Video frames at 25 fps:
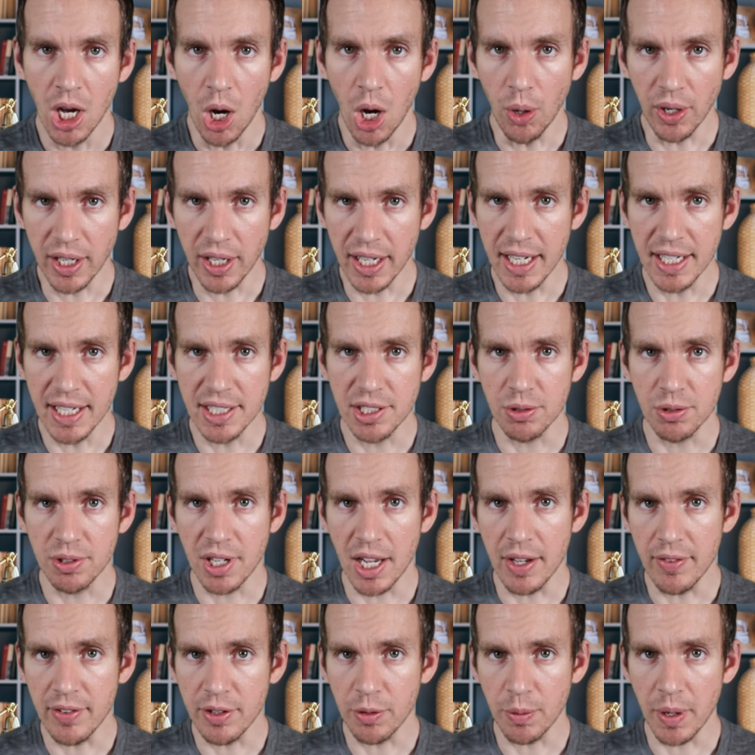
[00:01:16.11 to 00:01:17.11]
Okay, so
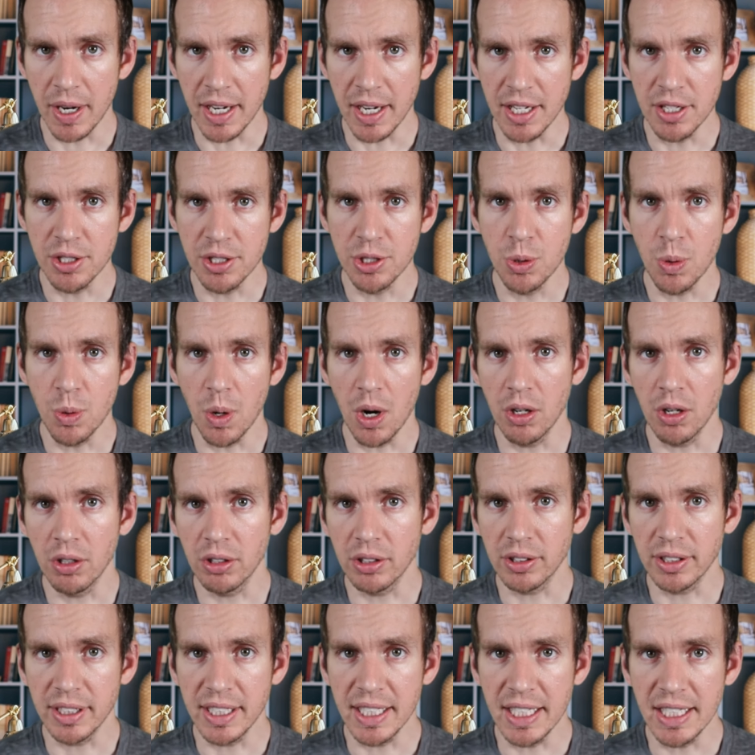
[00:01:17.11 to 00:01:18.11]
diving right into
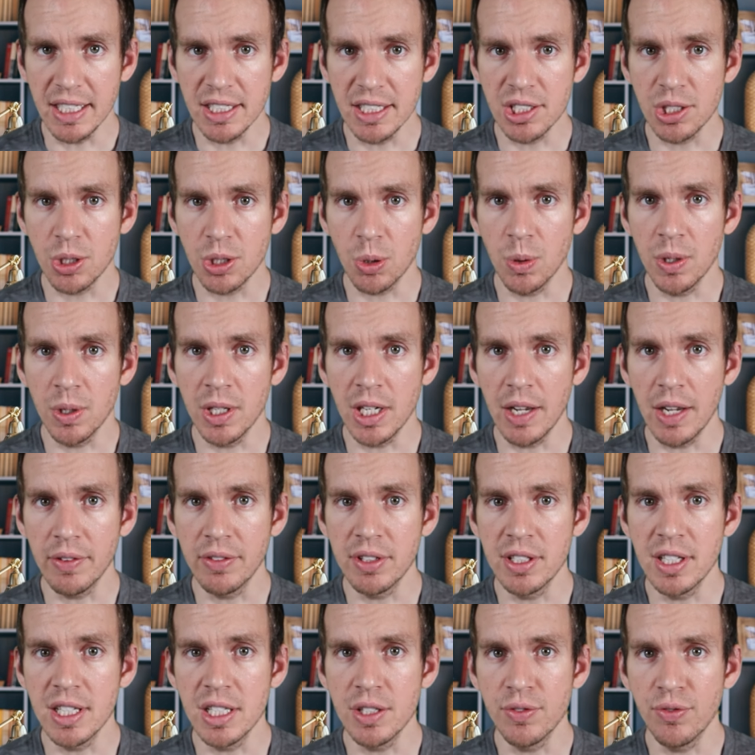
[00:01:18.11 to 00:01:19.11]
our lead story of
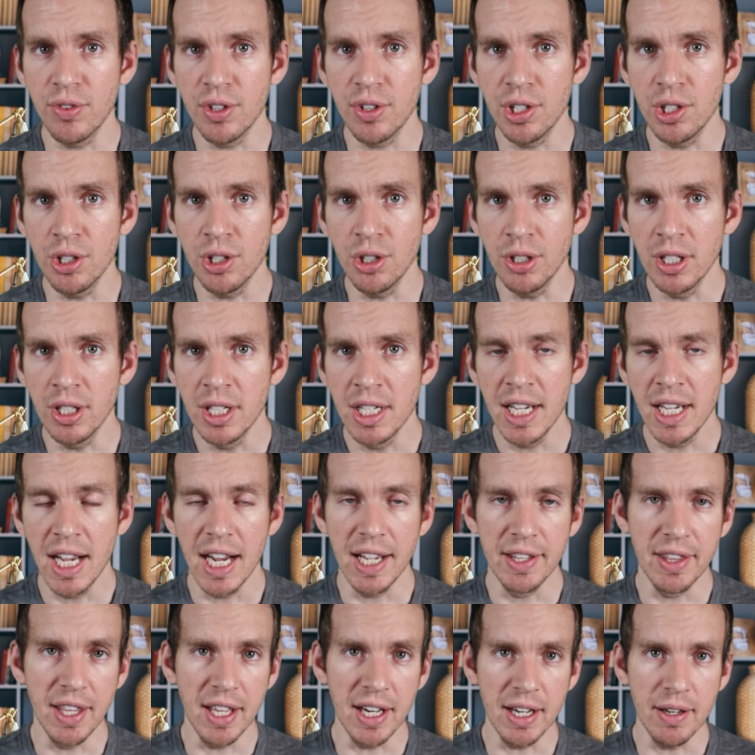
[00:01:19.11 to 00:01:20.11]
today's video,
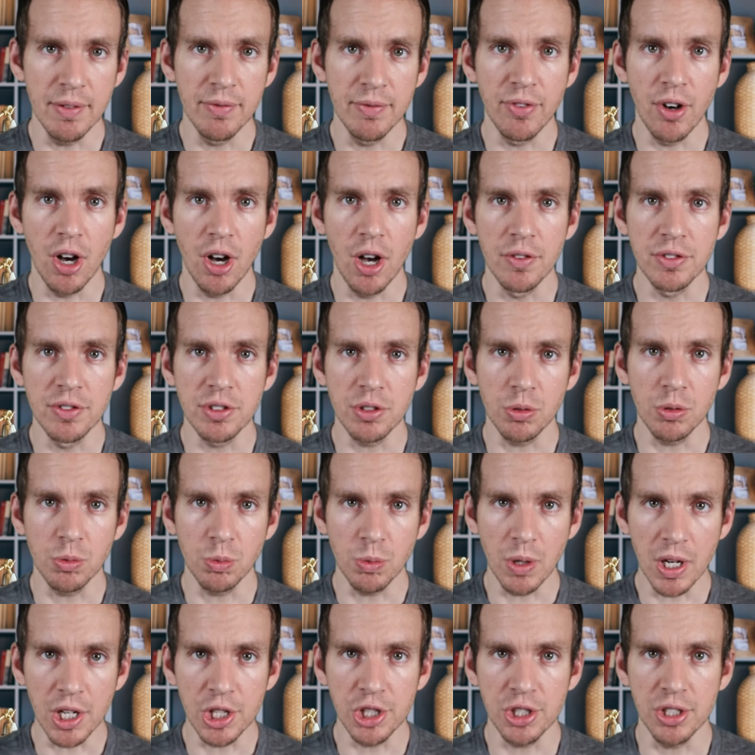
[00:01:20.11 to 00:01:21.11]
and that involves
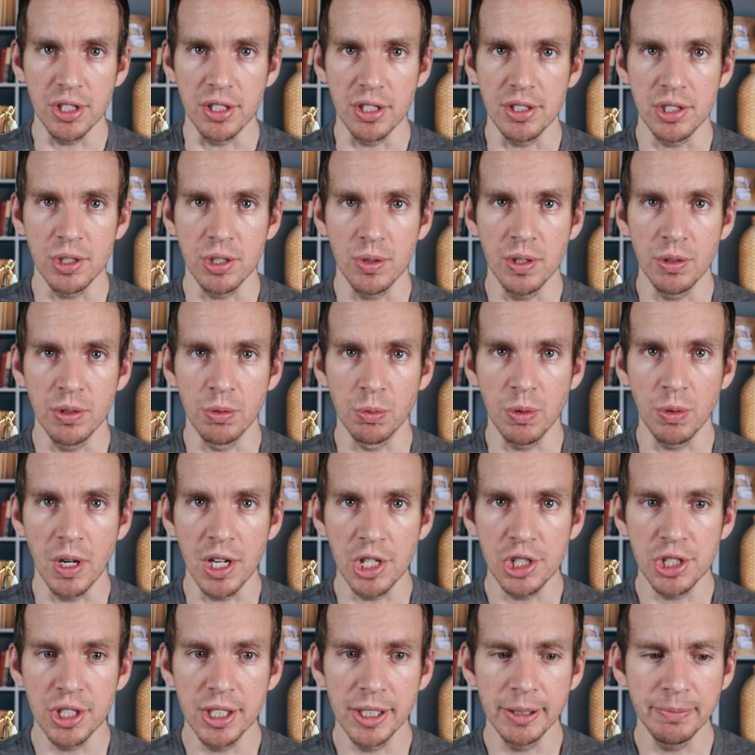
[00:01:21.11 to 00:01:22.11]
Russia. So in
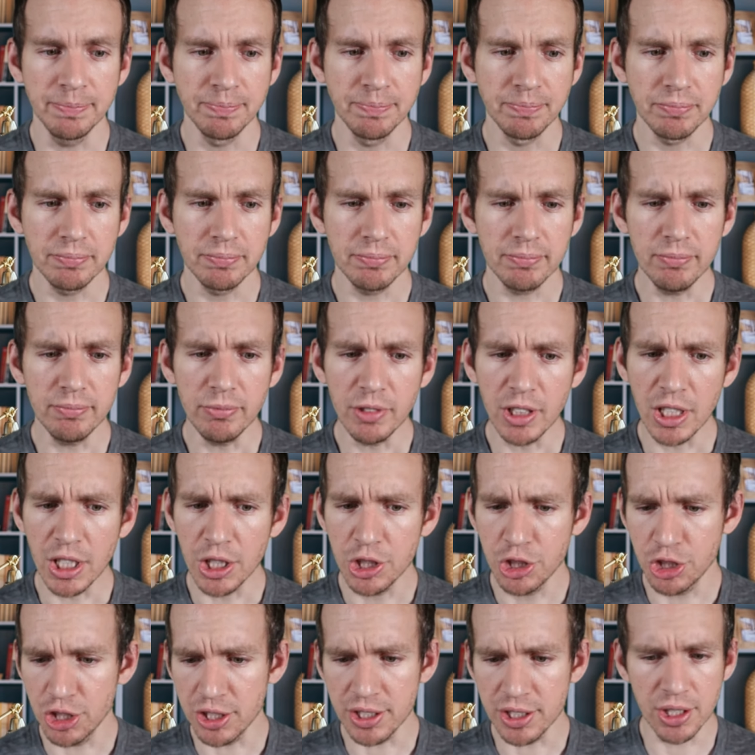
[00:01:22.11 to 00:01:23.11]
Russia,
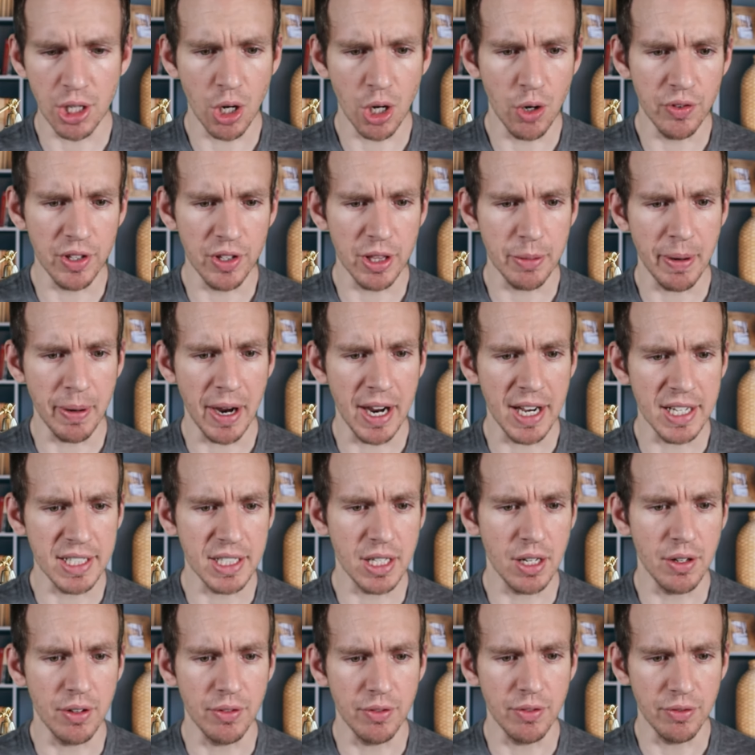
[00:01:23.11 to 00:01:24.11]
just over the
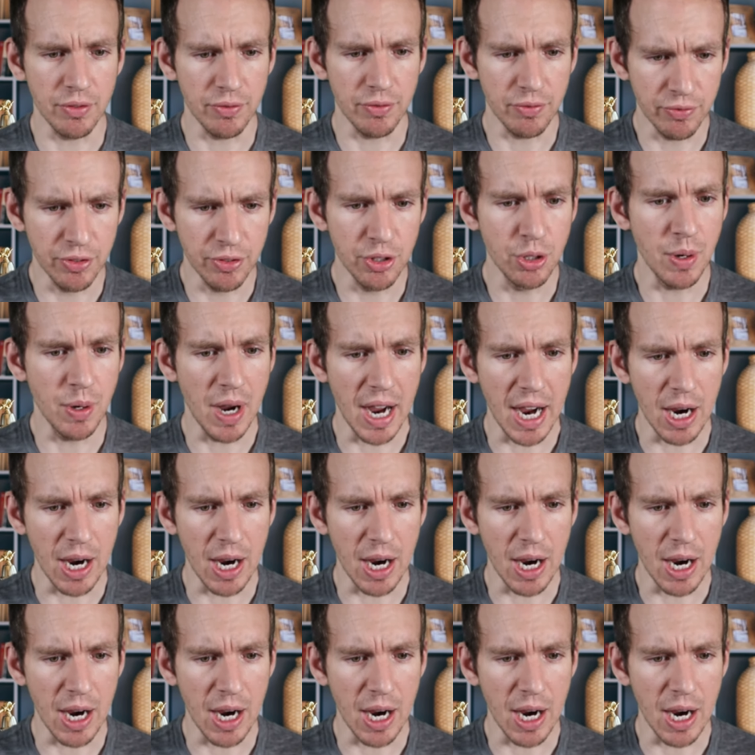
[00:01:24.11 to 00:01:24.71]
past few